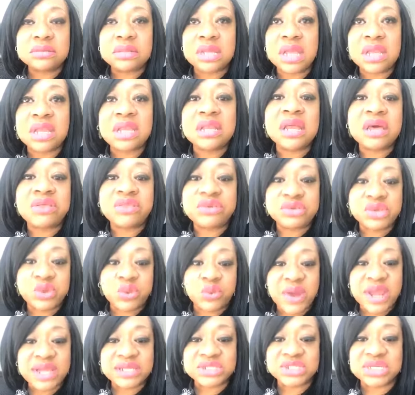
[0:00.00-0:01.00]
in another
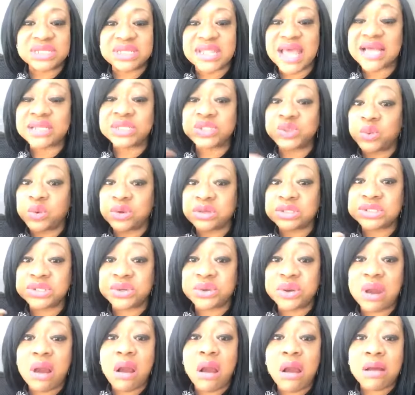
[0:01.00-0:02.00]
direction, not towards
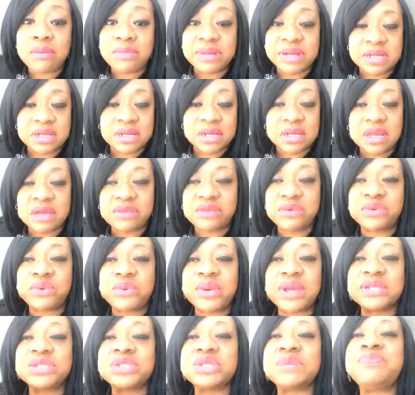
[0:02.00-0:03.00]
her car, but in another
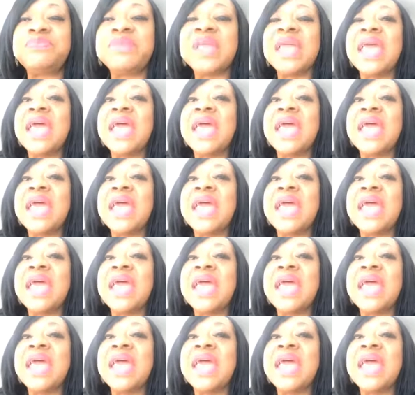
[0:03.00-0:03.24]
direction.